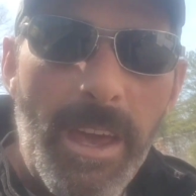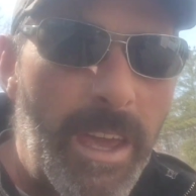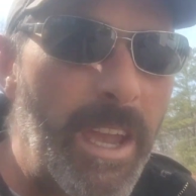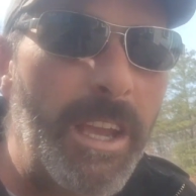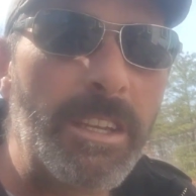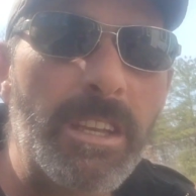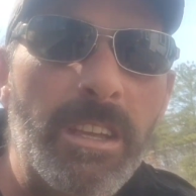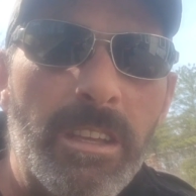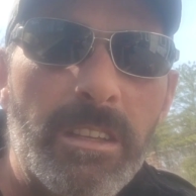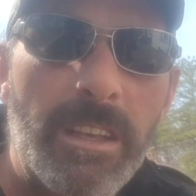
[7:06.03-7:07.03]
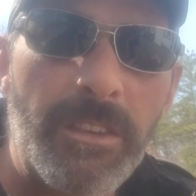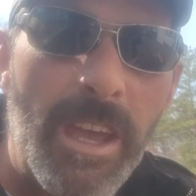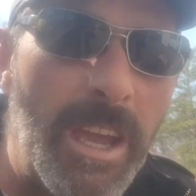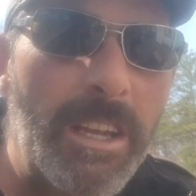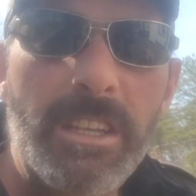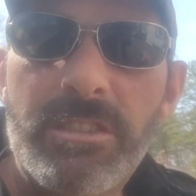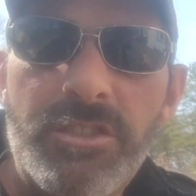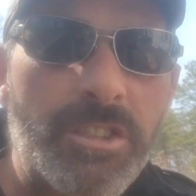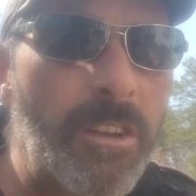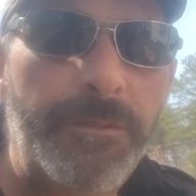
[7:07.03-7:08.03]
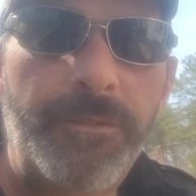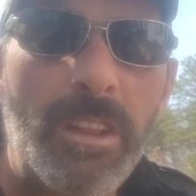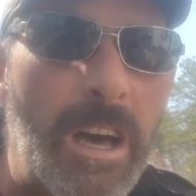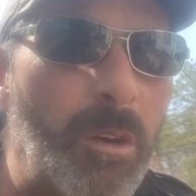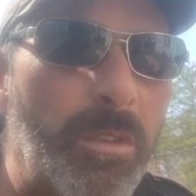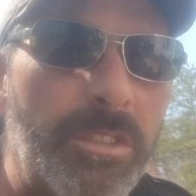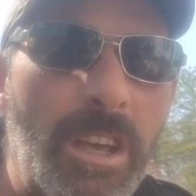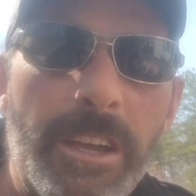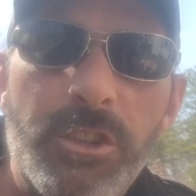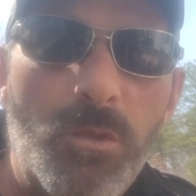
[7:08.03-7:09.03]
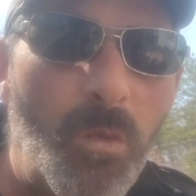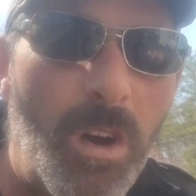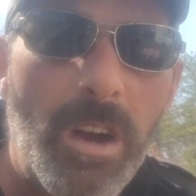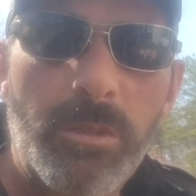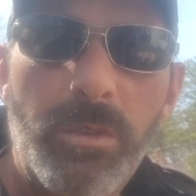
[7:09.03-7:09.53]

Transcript: any sunflower that you want,